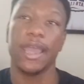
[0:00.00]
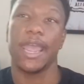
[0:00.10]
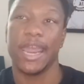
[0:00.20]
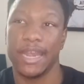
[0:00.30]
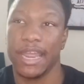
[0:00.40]

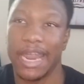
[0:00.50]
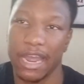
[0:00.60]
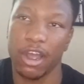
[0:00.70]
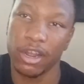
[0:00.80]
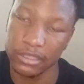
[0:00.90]
And it
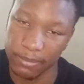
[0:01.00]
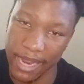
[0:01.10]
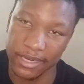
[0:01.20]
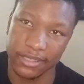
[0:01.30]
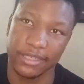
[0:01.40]

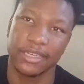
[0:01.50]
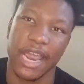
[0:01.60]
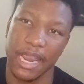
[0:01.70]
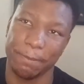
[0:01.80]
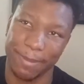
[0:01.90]
automatically
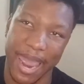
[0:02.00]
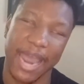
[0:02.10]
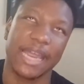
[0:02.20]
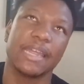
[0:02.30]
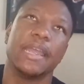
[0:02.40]
came
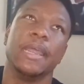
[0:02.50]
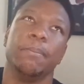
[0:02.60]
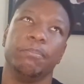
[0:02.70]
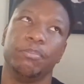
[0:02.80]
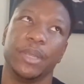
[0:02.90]
back
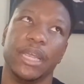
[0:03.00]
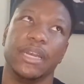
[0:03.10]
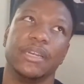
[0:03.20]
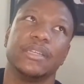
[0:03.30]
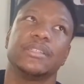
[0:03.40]
and
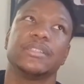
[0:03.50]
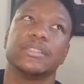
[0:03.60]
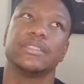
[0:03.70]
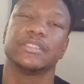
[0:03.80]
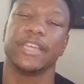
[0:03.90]
bit
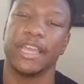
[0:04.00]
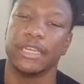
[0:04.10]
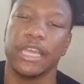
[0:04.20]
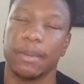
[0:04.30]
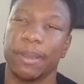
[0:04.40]
the
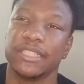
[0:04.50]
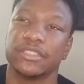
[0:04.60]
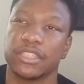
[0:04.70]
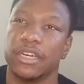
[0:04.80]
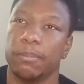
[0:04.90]
Indiana
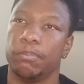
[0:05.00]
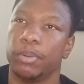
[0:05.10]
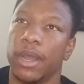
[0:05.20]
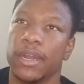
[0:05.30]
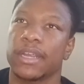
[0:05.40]
Pacers in the
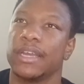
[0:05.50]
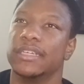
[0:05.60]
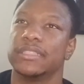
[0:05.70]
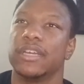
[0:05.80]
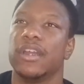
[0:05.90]
butt
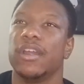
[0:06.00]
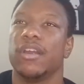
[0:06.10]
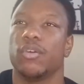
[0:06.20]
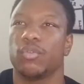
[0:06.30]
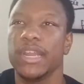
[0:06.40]
because
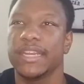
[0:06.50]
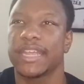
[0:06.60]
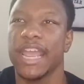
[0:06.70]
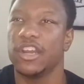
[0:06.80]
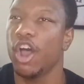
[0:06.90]
really
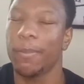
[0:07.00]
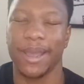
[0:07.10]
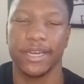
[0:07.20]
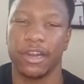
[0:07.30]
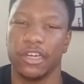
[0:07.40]
can't
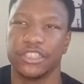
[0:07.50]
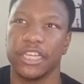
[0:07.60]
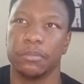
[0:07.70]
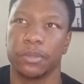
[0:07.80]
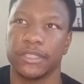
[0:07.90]
nobody guard
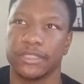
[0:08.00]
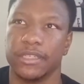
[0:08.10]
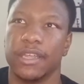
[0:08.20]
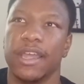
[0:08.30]
Jalen Brunson.